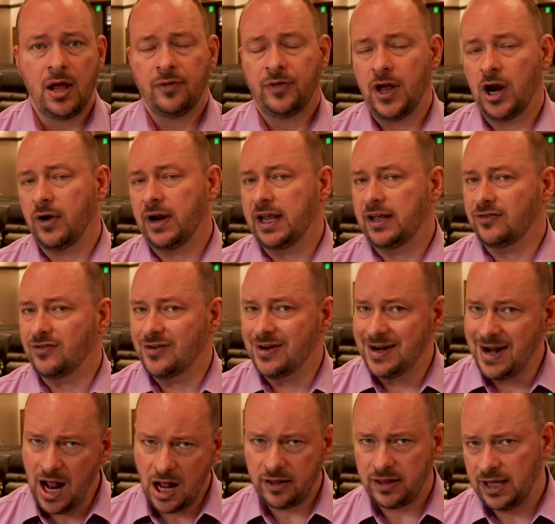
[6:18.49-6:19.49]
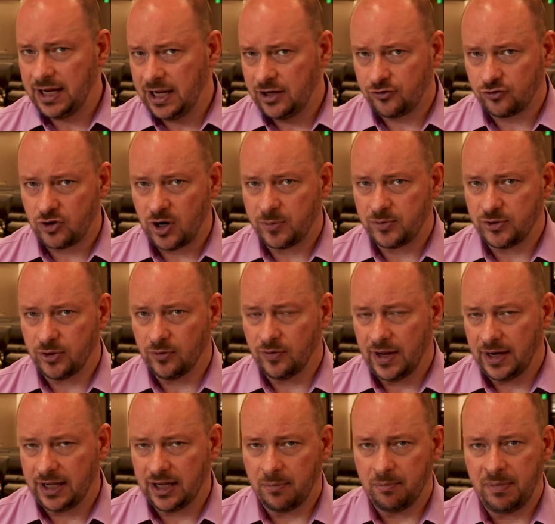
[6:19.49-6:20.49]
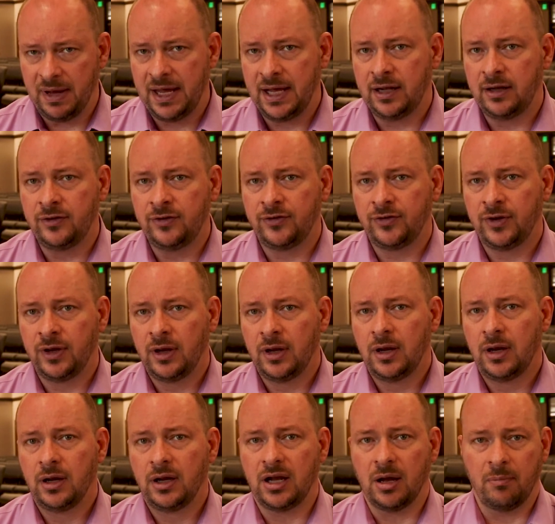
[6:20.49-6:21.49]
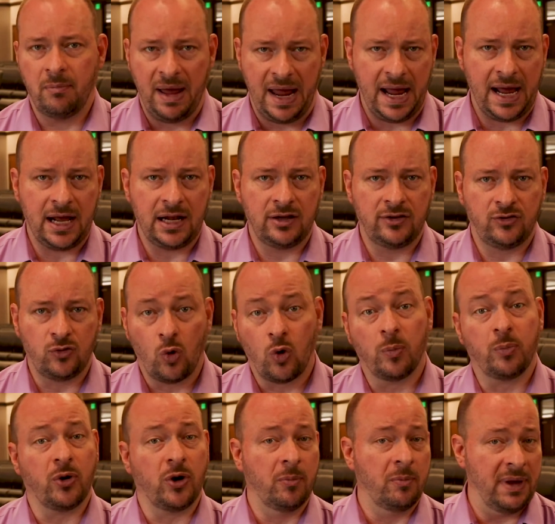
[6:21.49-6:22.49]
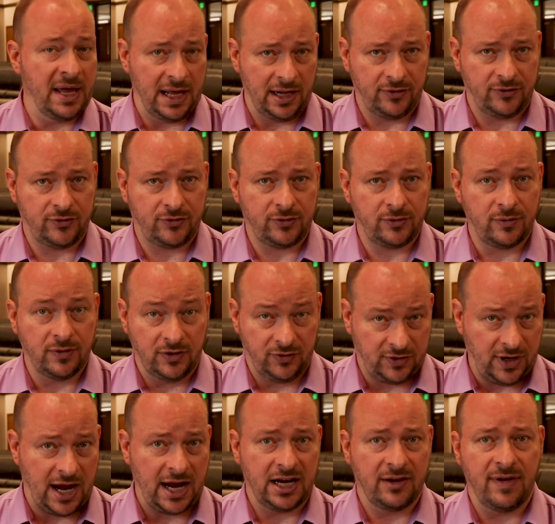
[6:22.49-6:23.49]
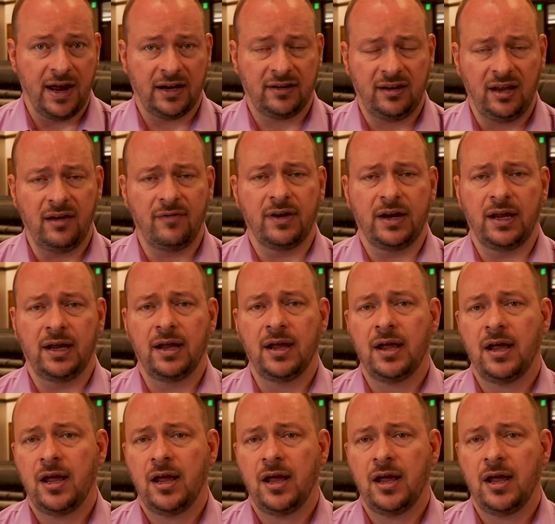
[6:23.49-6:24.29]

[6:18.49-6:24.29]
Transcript: There is nothing in Scripture that commends, commands, or permits this kind of activity,